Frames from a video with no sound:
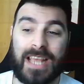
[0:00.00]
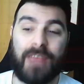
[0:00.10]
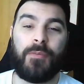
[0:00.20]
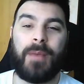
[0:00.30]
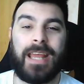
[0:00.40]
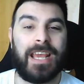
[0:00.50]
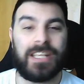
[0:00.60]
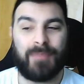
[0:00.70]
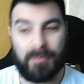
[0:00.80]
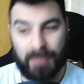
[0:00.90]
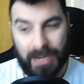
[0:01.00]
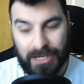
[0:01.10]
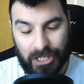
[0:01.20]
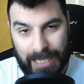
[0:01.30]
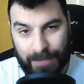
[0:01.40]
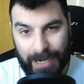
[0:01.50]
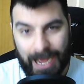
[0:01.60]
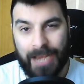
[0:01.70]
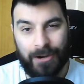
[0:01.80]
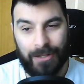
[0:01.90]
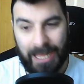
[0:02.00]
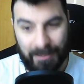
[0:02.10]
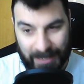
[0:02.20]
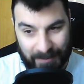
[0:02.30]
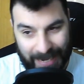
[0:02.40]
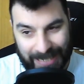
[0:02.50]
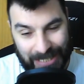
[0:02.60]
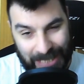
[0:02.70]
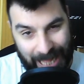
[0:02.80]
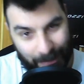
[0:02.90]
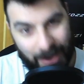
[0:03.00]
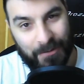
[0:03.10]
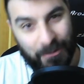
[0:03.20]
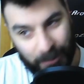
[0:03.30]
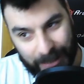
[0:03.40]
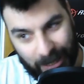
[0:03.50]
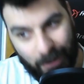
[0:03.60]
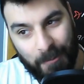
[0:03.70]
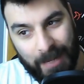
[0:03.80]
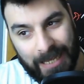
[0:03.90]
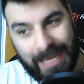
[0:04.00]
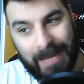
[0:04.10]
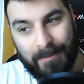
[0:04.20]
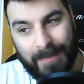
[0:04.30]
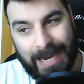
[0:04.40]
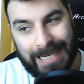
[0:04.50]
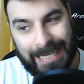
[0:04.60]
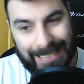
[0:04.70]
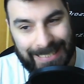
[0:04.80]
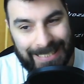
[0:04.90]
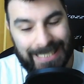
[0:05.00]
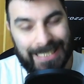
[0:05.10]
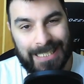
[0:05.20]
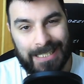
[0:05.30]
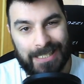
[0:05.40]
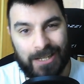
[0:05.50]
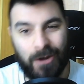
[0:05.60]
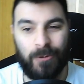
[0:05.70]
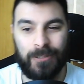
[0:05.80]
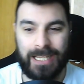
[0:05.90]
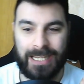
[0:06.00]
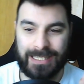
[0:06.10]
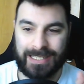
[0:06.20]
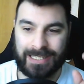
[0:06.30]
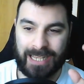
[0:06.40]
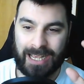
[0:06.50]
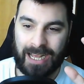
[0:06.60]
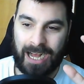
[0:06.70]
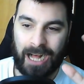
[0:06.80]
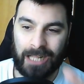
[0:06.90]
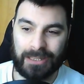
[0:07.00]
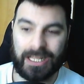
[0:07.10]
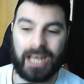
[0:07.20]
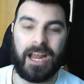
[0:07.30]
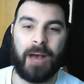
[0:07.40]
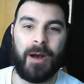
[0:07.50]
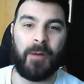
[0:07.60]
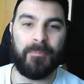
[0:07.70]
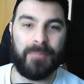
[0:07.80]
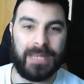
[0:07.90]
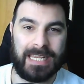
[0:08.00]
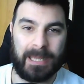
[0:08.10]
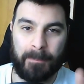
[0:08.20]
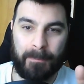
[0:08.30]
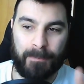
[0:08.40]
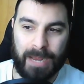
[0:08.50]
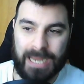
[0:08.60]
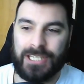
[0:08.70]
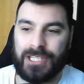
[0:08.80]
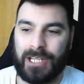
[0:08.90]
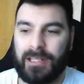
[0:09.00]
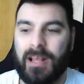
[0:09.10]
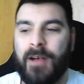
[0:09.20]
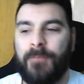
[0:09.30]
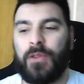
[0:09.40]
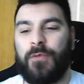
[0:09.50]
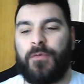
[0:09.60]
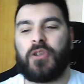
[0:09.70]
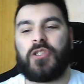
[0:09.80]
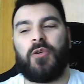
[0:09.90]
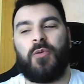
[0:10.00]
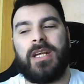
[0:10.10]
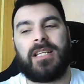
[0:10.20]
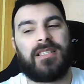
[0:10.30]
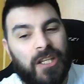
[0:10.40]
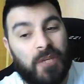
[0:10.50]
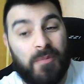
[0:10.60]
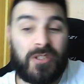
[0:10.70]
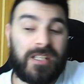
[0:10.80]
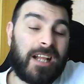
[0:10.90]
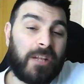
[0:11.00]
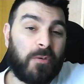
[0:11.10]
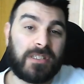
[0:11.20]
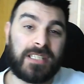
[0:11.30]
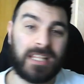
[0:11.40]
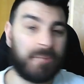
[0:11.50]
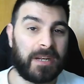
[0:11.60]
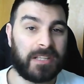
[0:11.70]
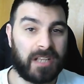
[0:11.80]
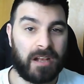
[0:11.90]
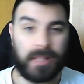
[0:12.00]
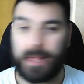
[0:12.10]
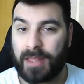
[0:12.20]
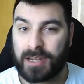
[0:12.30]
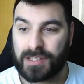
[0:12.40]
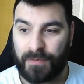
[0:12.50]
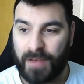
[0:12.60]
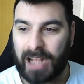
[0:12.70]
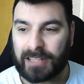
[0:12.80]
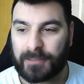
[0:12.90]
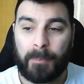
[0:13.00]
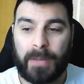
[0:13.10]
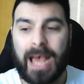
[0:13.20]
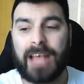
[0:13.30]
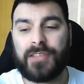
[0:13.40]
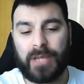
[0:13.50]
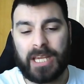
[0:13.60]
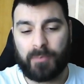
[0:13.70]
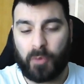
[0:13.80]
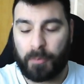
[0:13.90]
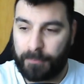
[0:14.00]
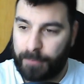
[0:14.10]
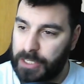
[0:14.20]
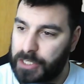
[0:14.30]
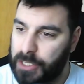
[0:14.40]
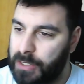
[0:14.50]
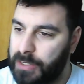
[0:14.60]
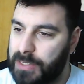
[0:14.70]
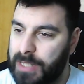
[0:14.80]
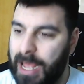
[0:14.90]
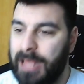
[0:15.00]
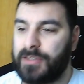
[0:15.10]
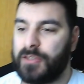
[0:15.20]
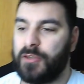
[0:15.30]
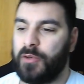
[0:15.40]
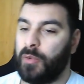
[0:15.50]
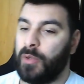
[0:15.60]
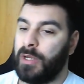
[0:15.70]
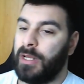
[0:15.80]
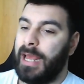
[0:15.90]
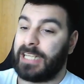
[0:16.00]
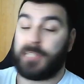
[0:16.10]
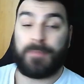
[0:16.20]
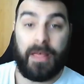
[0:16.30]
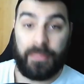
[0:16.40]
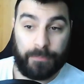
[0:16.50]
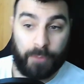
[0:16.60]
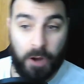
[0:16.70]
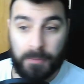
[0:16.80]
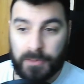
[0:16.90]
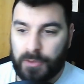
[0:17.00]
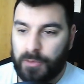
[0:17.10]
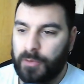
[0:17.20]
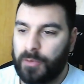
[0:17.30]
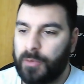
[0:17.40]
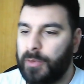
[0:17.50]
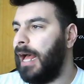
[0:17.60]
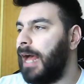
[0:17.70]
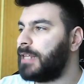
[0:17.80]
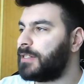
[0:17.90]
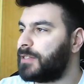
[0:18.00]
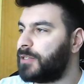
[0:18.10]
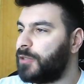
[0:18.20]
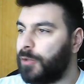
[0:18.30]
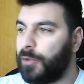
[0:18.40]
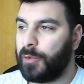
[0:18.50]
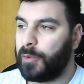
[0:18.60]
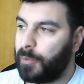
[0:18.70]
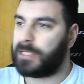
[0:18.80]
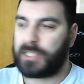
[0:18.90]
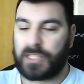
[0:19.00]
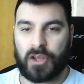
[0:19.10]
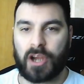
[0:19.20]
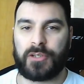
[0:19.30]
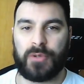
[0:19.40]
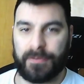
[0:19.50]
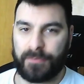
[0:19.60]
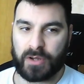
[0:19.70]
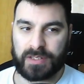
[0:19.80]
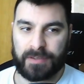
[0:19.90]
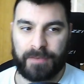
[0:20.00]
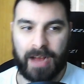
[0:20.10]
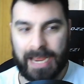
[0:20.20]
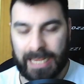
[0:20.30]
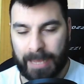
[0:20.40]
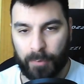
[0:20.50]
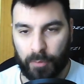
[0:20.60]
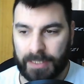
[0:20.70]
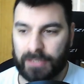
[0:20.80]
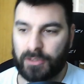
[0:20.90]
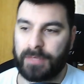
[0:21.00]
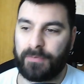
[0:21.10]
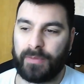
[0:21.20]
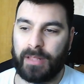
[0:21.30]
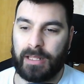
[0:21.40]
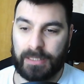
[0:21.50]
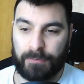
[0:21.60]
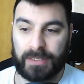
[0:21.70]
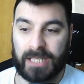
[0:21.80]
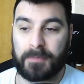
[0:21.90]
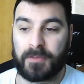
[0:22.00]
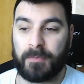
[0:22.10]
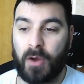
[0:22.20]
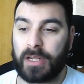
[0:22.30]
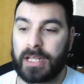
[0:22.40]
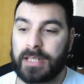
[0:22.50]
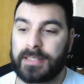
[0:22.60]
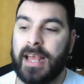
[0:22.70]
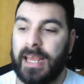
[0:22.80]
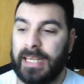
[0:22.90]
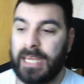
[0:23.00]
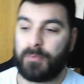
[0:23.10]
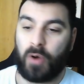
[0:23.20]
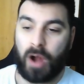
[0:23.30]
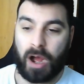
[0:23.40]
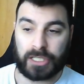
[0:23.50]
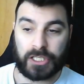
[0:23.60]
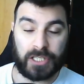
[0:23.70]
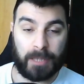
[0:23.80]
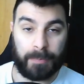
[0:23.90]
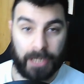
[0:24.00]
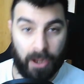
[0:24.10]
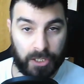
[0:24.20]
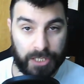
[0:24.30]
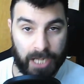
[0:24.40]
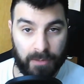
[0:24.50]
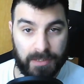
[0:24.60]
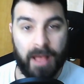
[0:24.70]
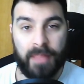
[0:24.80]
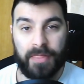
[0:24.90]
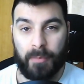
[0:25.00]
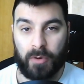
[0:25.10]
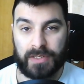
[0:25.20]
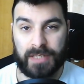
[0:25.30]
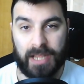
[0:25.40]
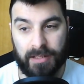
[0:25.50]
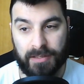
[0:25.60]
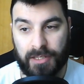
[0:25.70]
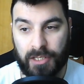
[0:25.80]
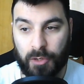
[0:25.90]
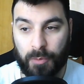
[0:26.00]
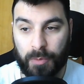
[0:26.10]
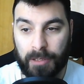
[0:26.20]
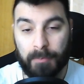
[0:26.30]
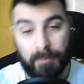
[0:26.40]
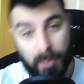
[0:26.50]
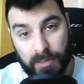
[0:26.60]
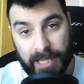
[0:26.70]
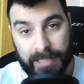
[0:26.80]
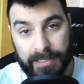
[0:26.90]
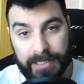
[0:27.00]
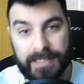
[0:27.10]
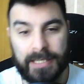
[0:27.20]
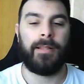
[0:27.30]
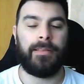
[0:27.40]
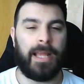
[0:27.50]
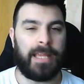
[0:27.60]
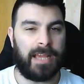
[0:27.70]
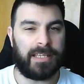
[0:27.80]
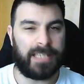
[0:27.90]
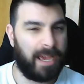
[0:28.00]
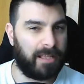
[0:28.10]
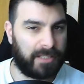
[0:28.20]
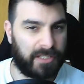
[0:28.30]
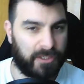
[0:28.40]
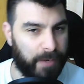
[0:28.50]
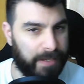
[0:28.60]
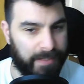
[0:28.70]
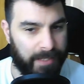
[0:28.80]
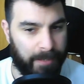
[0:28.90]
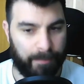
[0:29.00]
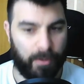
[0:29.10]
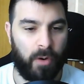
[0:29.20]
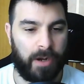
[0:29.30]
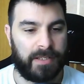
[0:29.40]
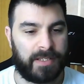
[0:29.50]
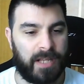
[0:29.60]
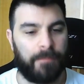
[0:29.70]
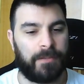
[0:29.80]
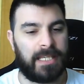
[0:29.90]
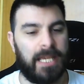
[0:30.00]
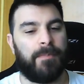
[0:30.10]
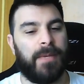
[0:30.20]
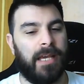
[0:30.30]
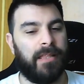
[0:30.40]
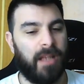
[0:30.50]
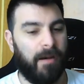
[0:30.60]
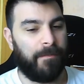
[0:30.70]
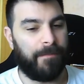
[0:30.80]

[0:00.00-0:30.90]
Everybody hates being patient. Even I don't like being patient. However, with goal making, making consistent gold is a lot about being patient. For the first few weeks, you most likely won't see that many sales, and that is a fact. But as you get more professions, as you expand the farms you do, as you start to diversifying and move into different types of markets, get more auctions up on the auction house, the more sales you will most likely see. Like, I can't stress the importance of keeping enough